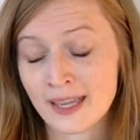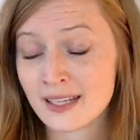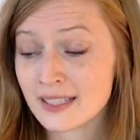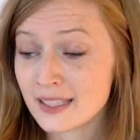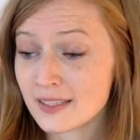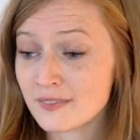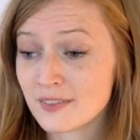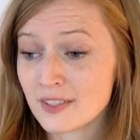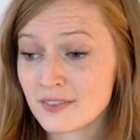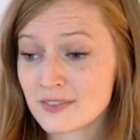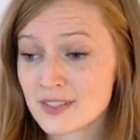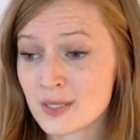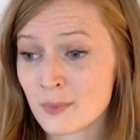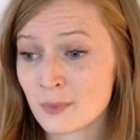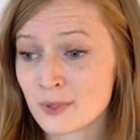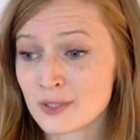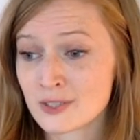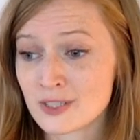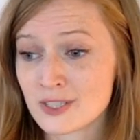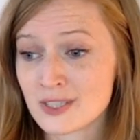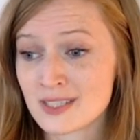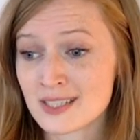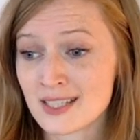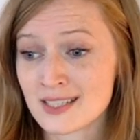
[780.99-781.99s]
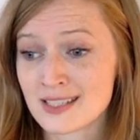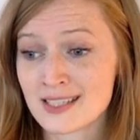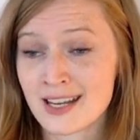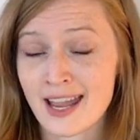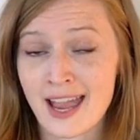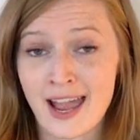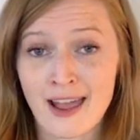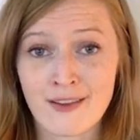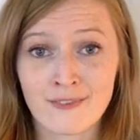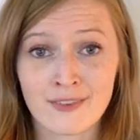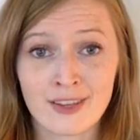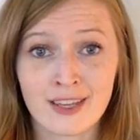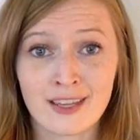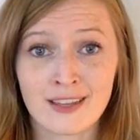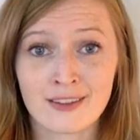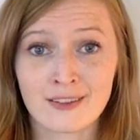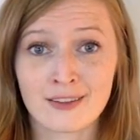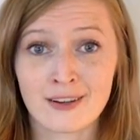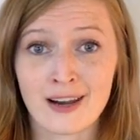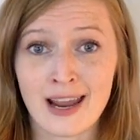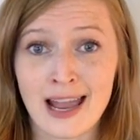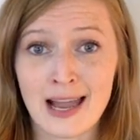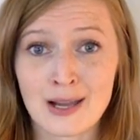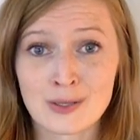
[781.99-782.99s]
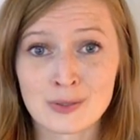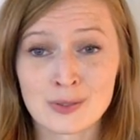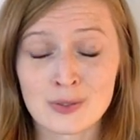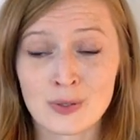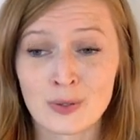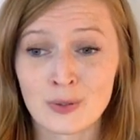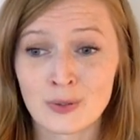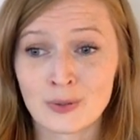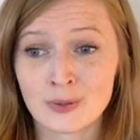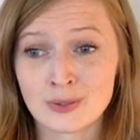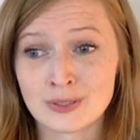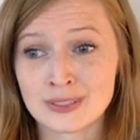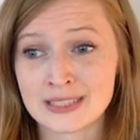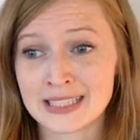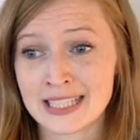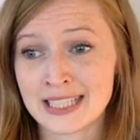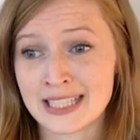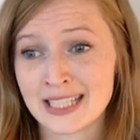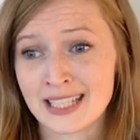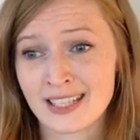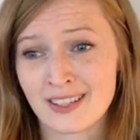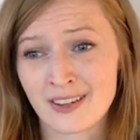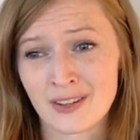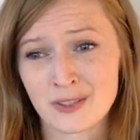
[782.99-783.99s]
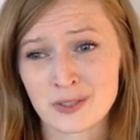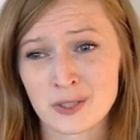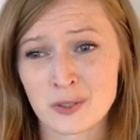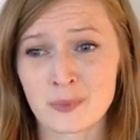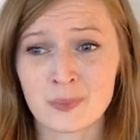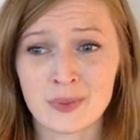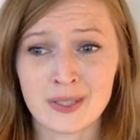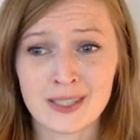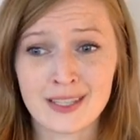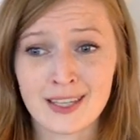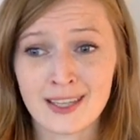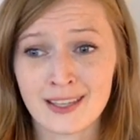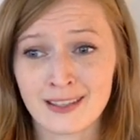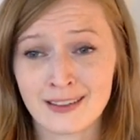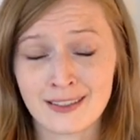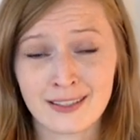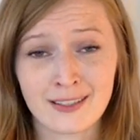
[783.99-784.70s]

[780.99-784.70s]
and even if someone just doesn't have it in their household, it can also be in